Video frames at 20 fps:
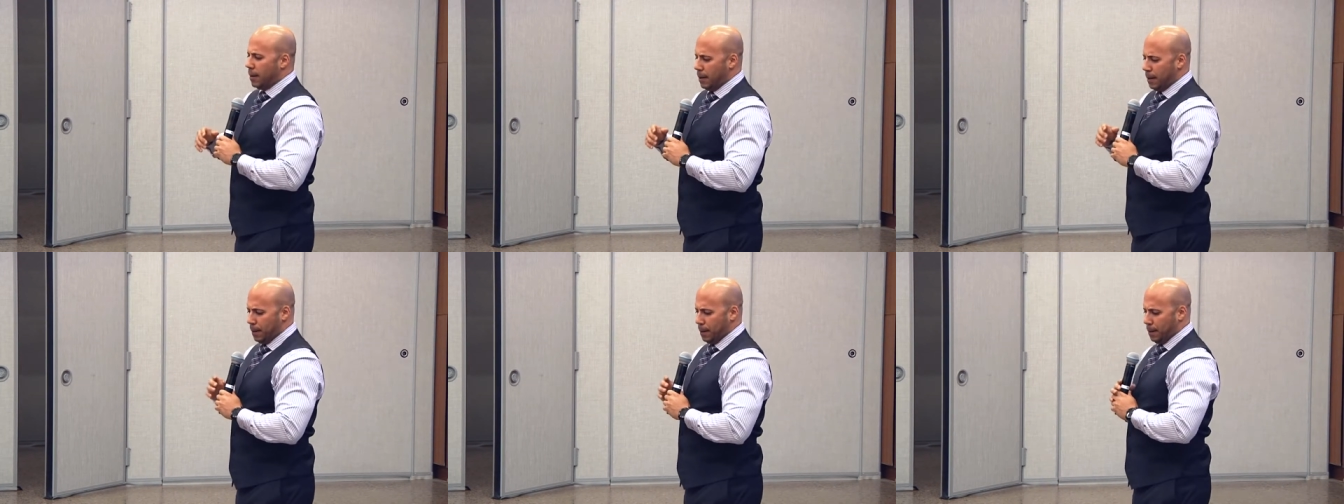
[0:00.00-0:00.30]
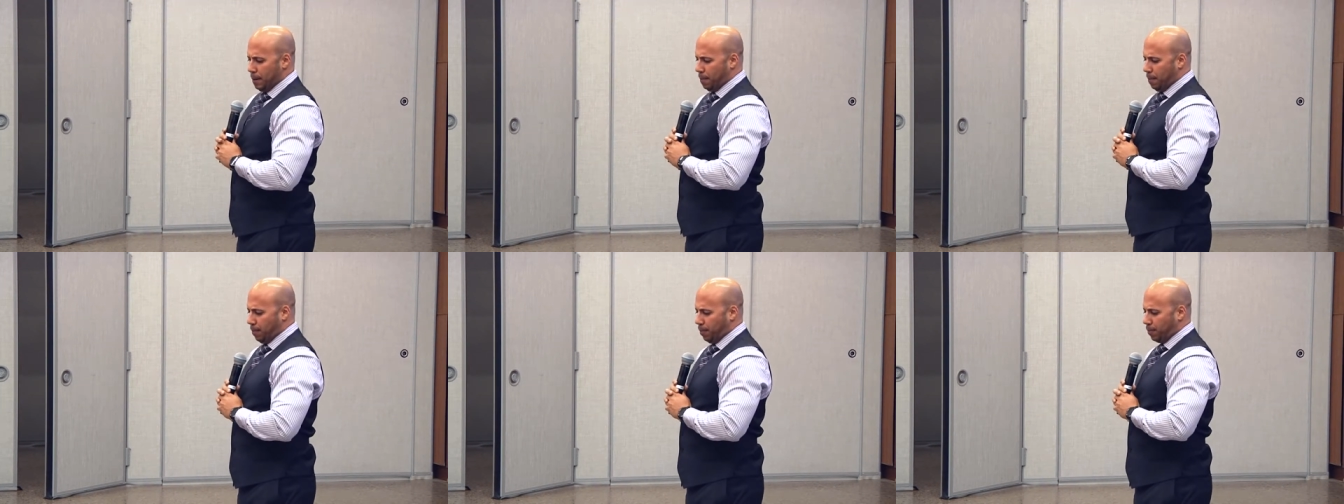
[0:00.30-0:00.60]

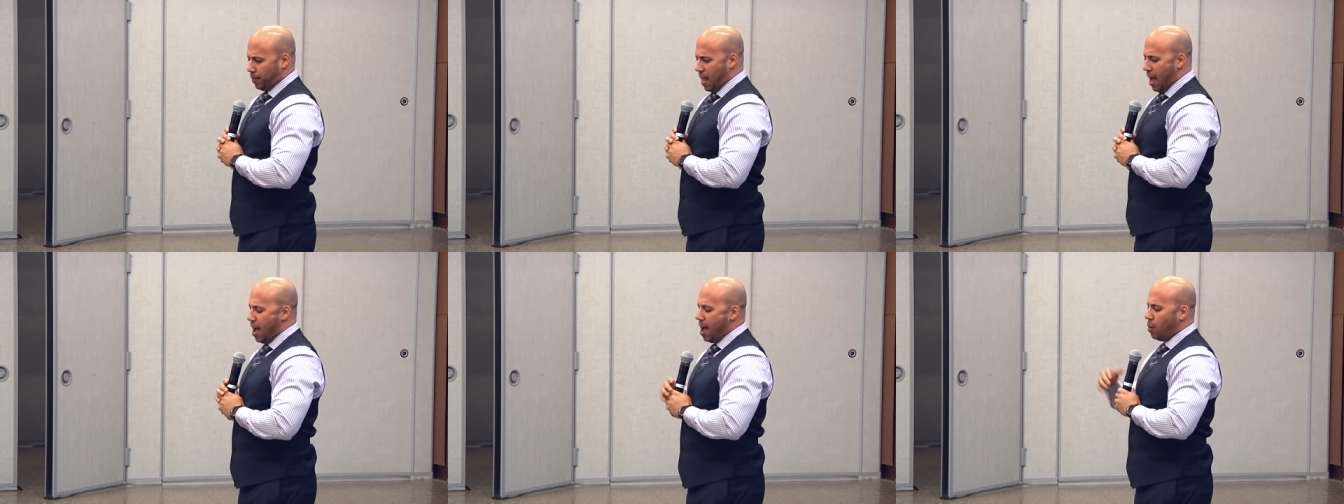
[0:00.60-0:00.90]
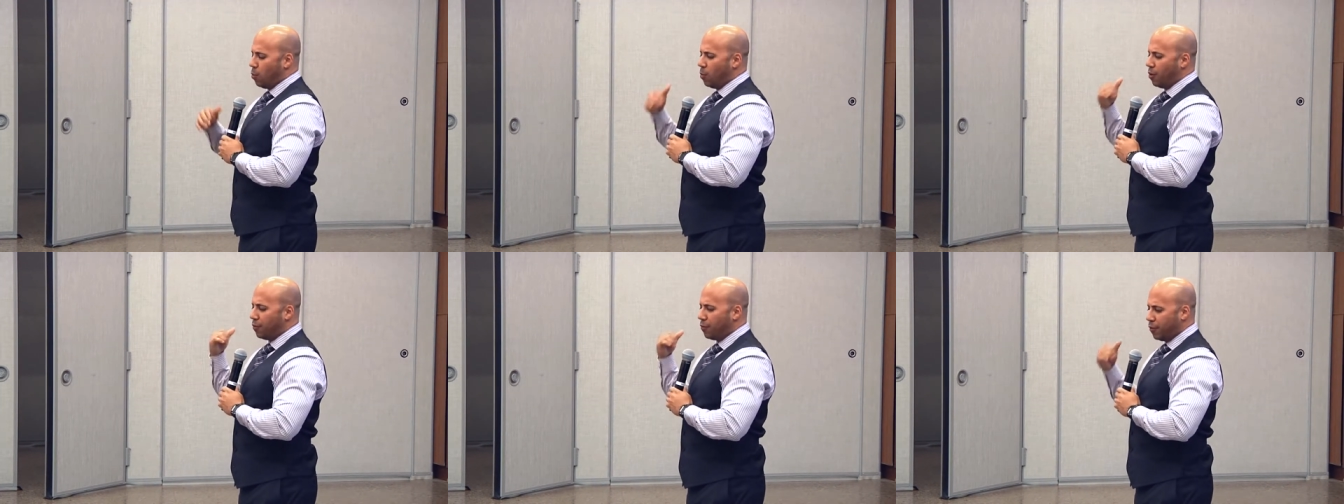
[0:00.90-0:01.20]
Um, I
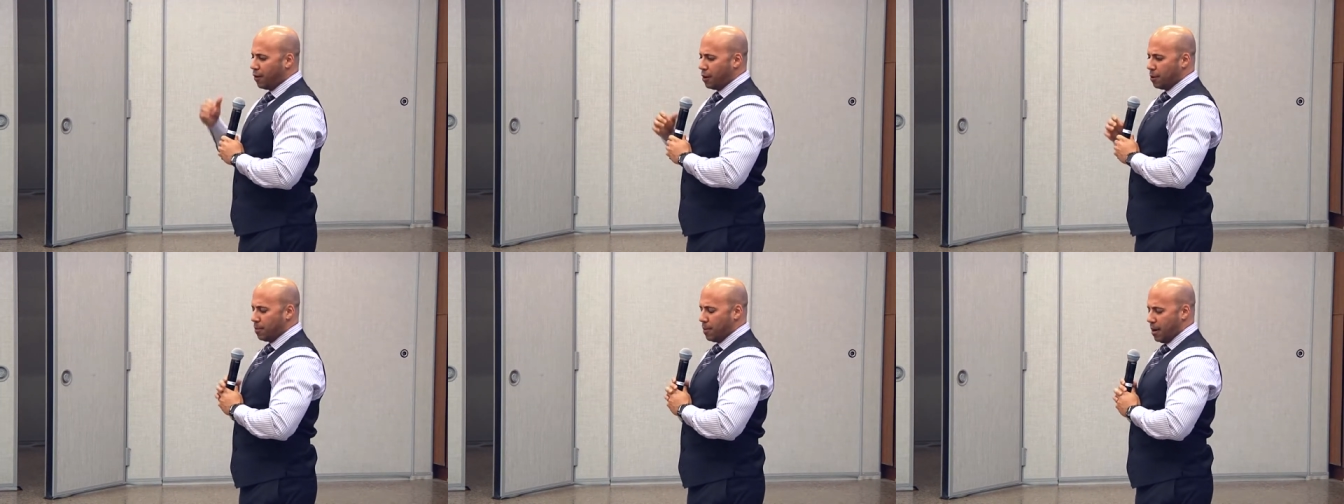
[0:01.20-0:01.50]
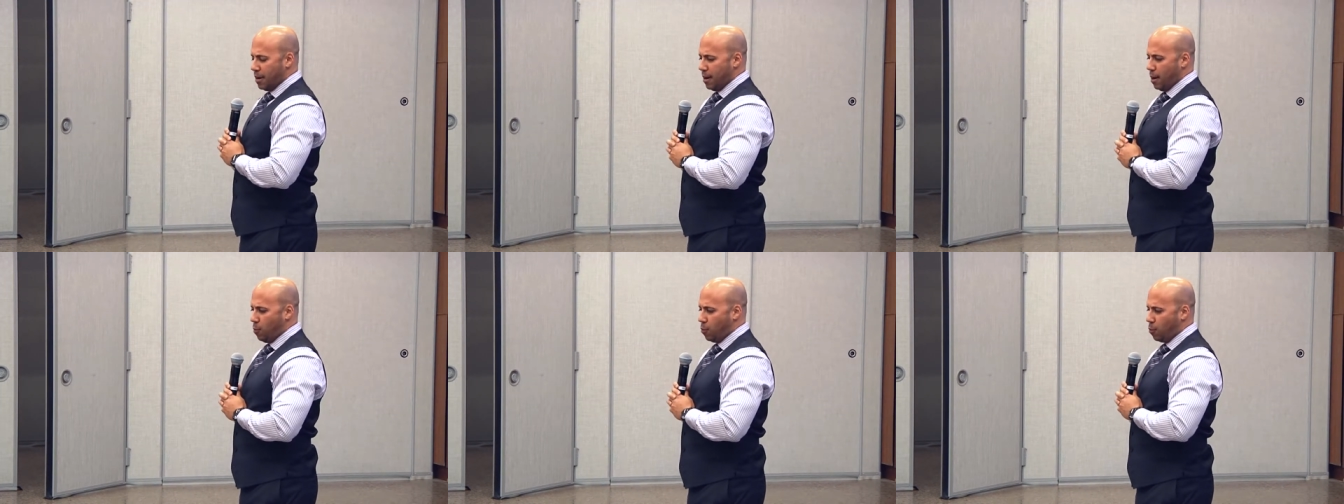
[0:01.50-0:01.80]
had one friend of
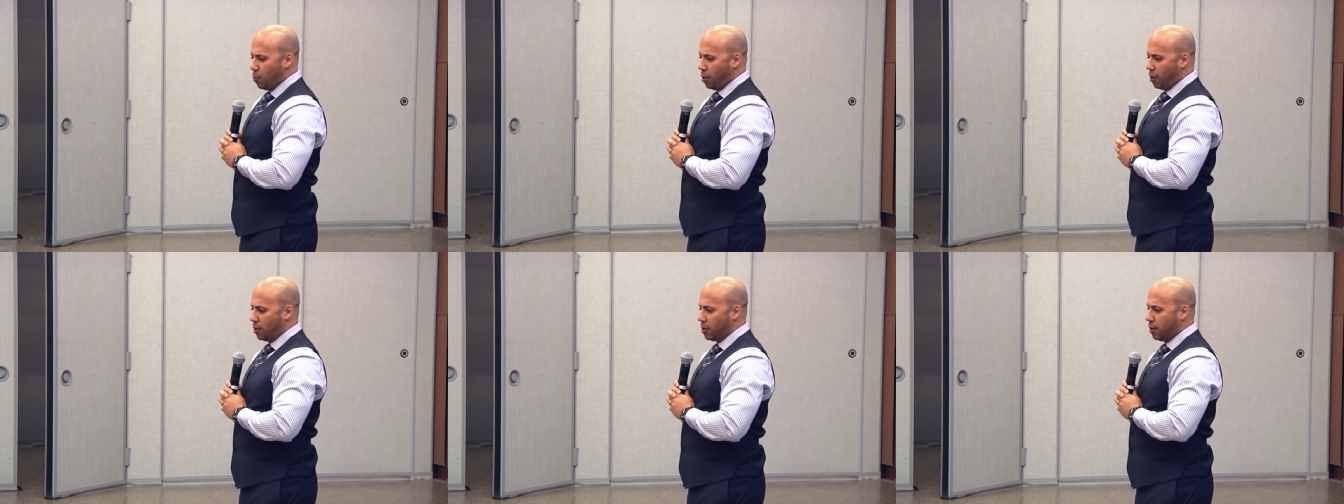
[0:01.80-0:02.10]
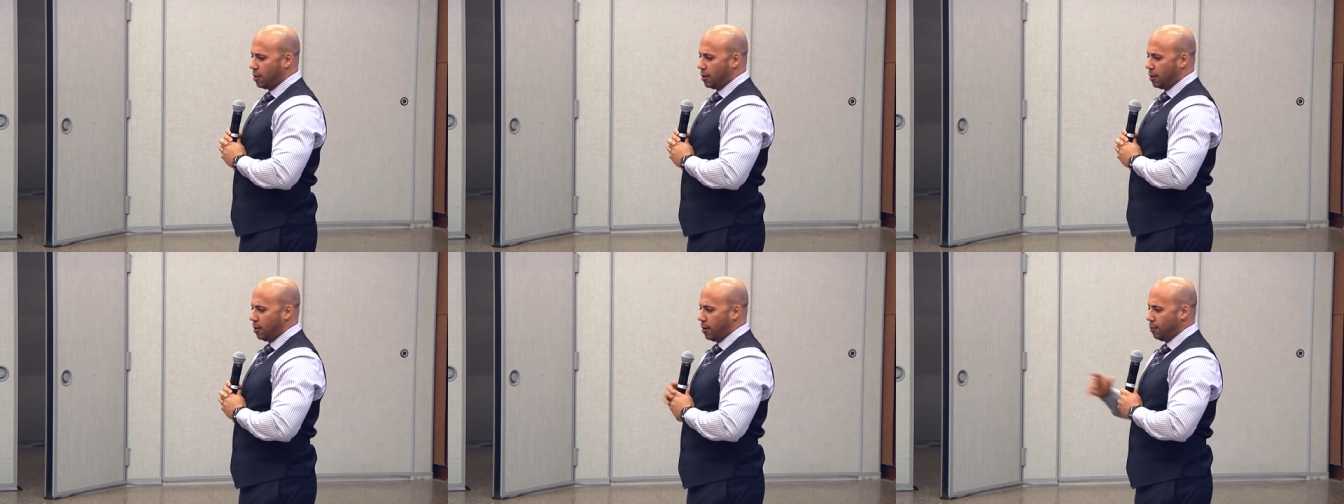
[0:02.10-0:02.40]
mine at
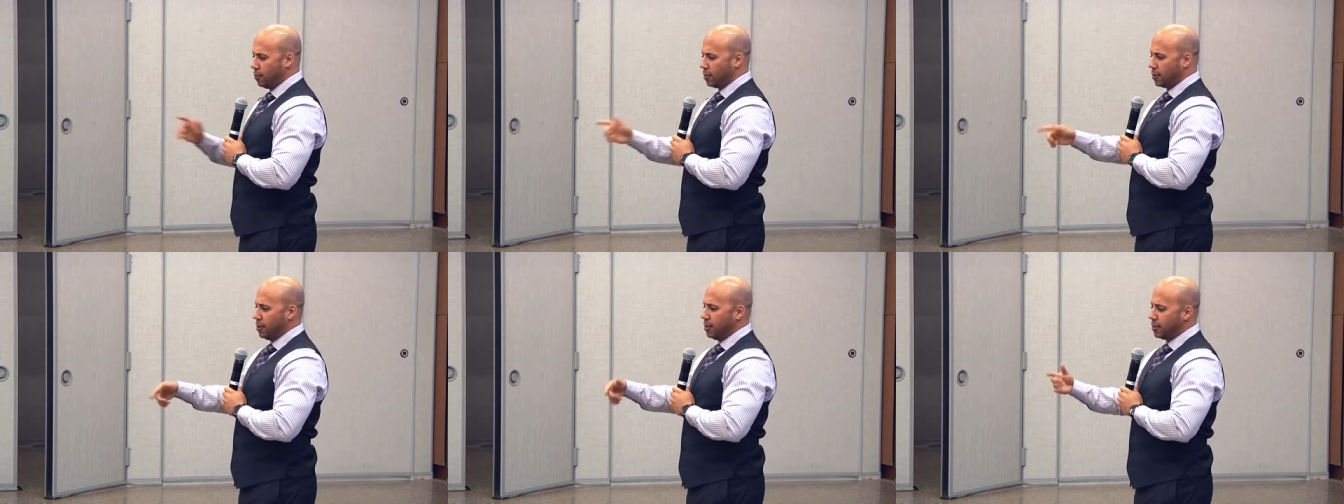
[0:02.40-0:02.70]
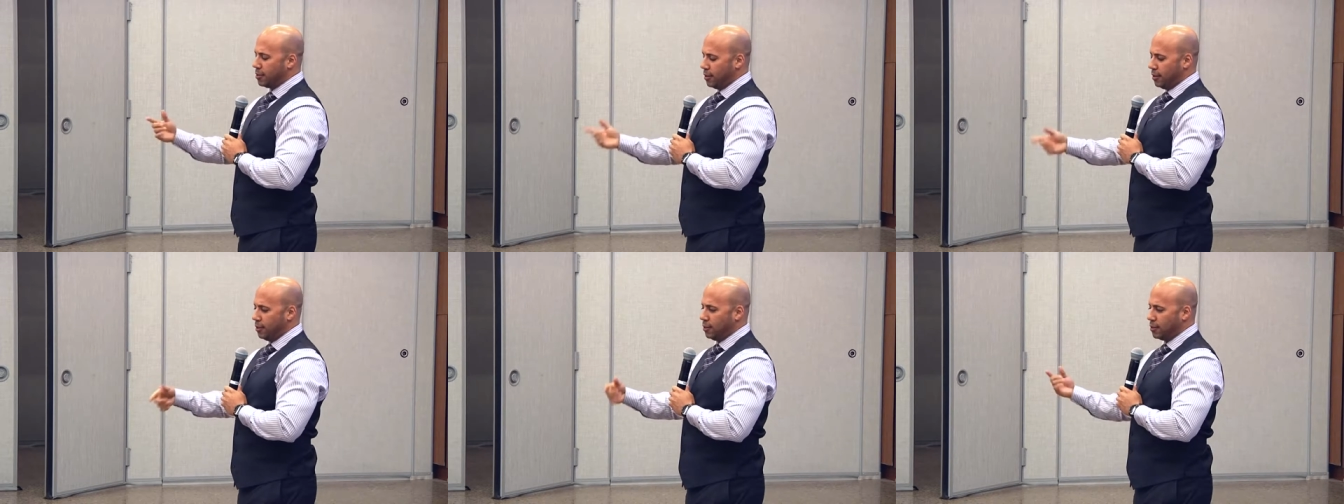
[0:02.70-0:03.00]
work I was
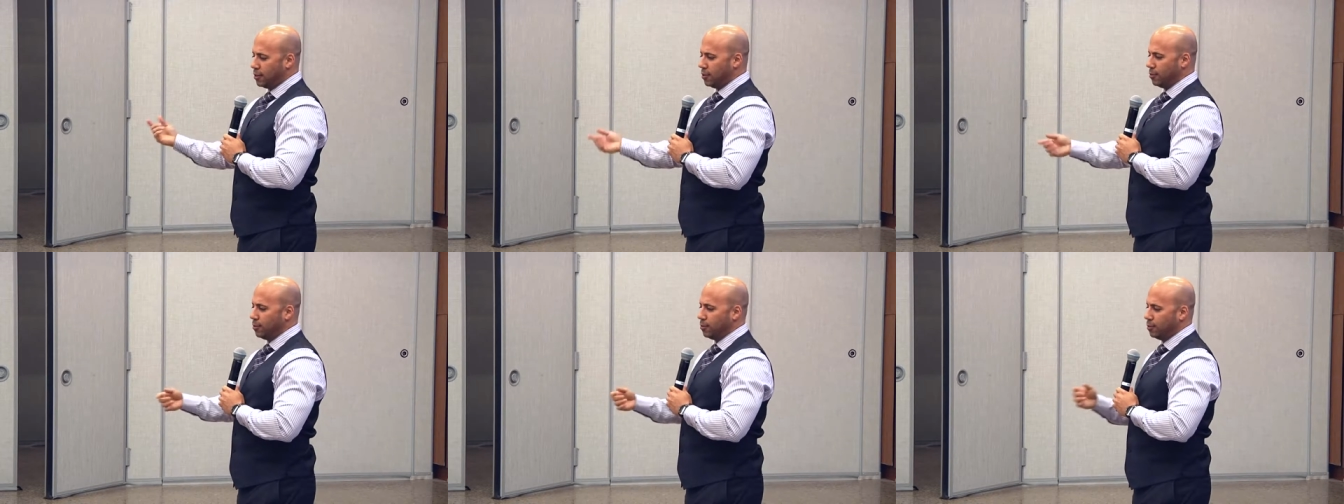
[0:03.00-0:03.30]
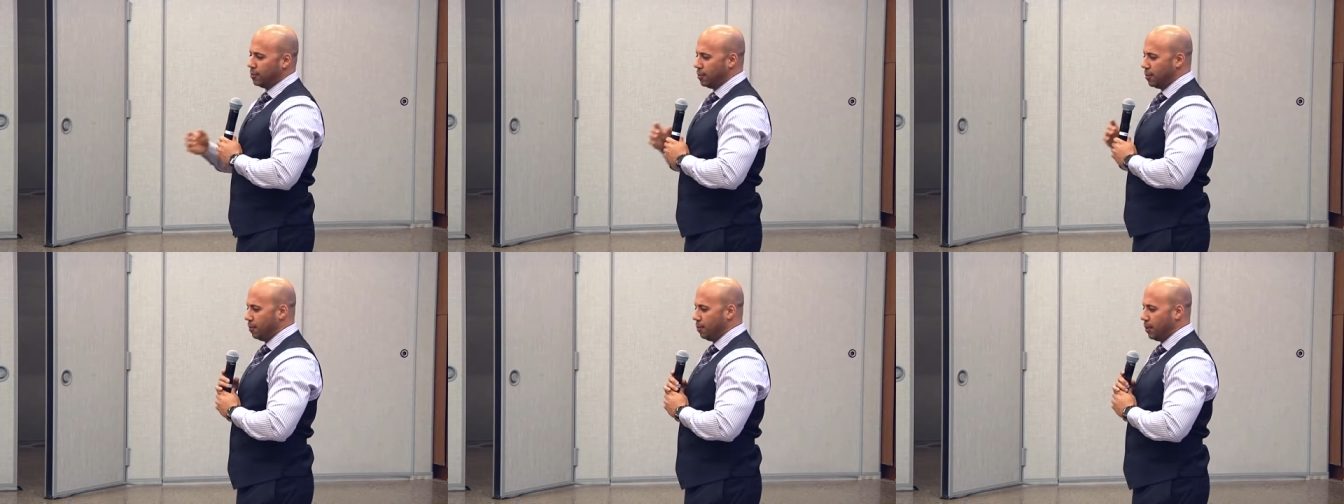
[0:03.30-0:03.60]
listening
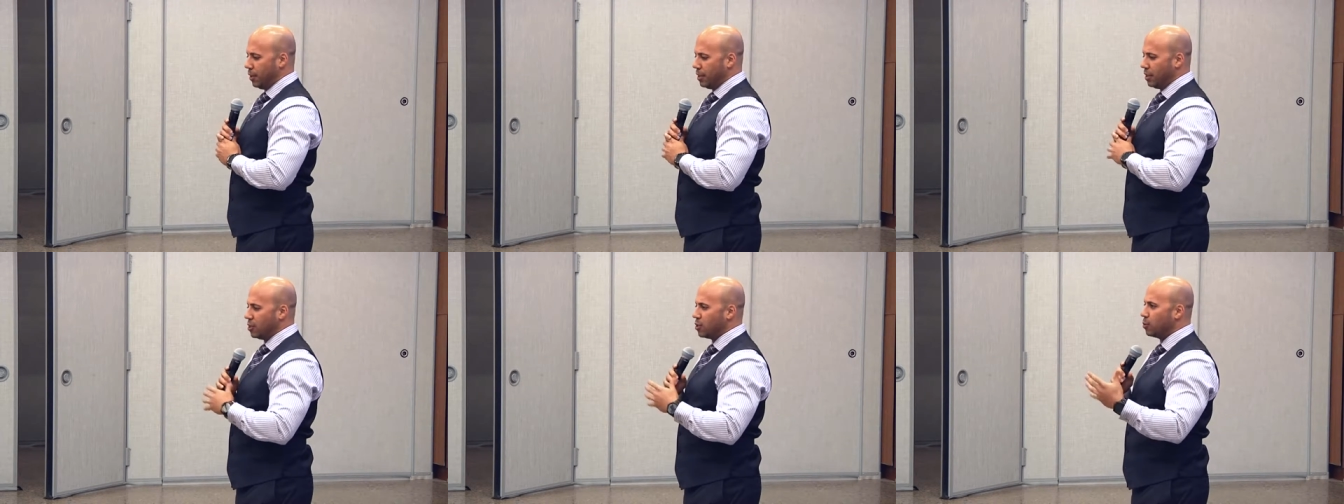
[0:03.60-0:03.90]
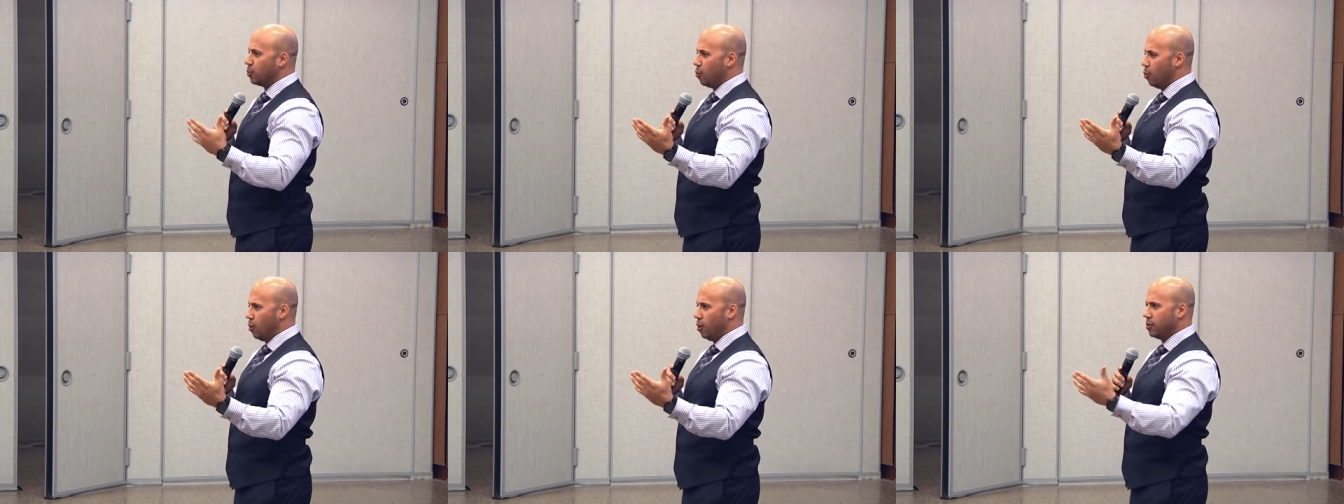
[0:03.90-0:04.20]
to Biggie
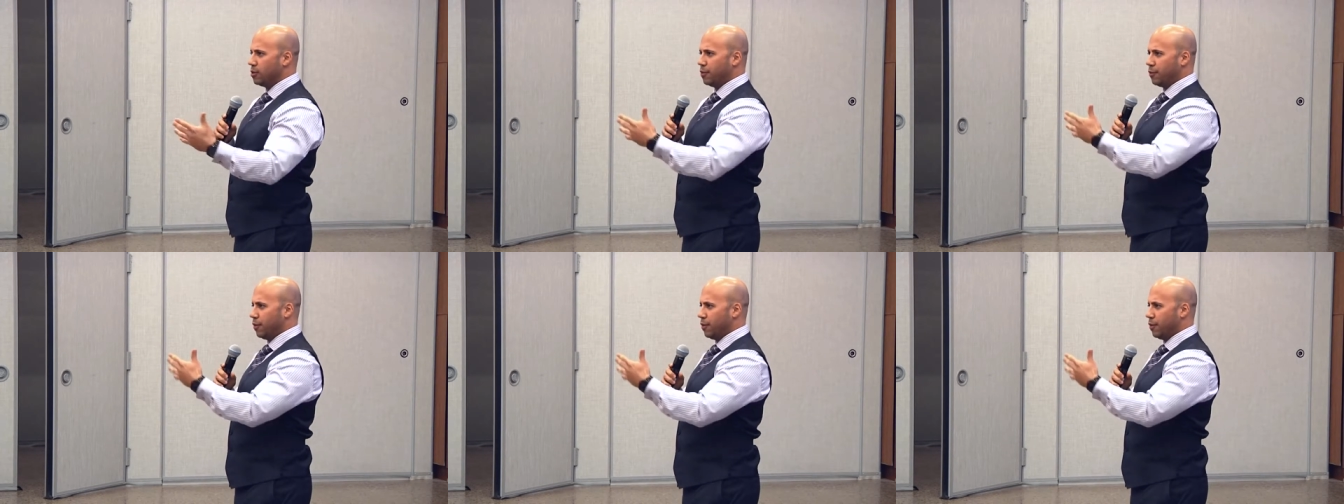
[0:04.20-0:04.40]
Smalls,